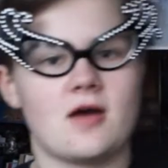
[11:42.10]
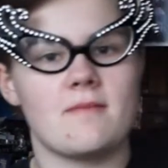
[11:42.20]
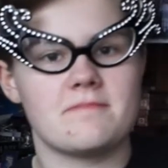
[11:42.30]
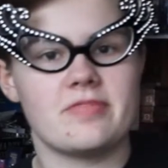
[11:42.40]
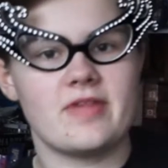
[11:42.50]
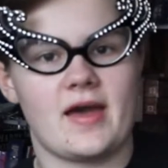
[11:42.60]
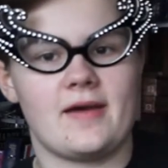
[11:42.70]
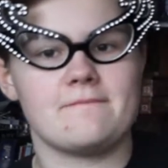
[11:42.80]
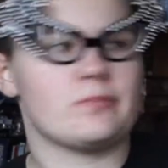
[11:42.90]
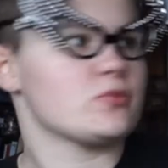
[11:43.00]
up
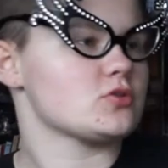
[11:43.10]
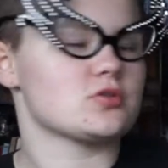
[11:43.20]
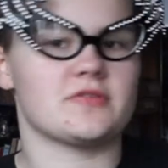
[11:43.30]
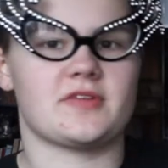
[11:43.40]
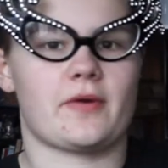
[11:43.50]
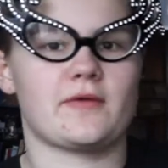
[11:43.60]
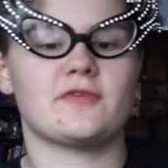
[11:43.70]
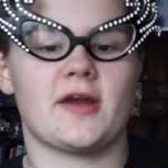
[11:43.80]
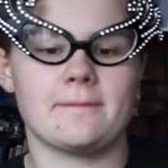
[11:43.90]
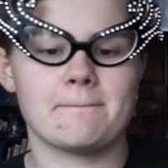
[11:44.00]
there. I'm not sure if they're in
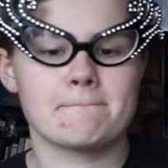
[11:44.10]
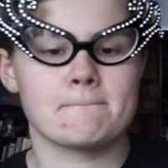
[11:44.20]
frame.